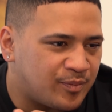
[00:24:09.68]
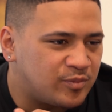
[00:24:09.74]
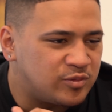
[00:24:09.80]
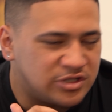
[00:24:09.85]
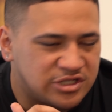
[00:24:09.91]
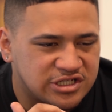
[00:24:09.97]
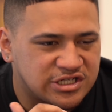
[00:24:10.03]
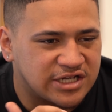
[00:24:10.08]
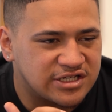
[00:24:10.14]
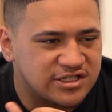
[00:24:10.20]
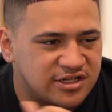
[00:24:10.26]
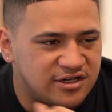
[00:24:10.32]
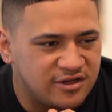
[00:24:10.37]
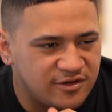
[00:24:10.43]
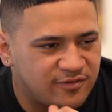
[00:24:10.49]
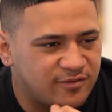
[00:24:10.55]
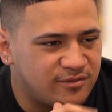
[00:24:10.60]
We just had to
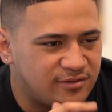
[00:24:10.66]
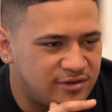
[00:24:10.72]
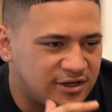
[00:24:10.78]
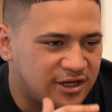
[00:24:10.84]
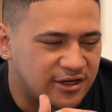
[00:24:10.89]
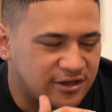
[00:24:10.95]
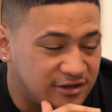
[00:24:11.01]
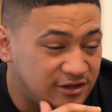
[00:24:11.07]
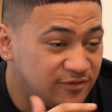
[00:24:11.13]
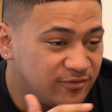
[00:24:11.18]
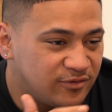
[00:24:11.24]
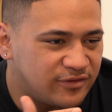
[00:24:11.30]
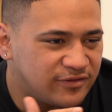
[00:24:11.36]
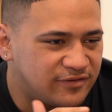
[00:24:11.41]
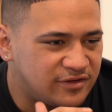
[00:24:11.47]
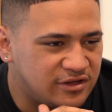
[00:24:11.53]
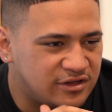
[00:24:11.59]
live
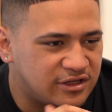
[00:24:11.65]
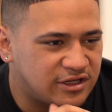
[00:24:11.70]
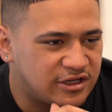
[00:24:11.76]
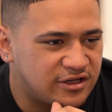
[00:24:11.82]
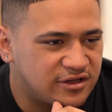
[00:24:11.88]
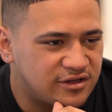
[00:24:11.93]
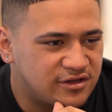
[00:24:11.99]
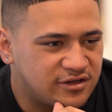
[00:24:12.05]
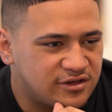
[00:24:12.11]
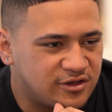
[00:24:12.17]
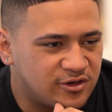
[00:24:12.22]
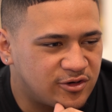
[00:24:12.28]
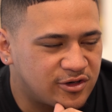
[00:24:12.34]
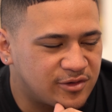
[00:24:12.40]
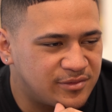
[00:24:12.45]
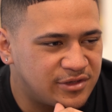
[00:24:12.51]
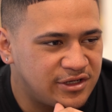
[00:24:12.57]
with it in that. Yeah. You
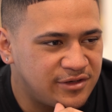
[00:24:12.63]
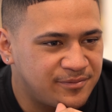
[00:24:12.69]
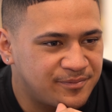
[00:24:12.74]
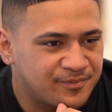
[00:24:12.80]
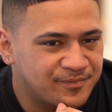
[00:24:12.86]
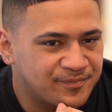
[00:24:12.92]
know what I mean?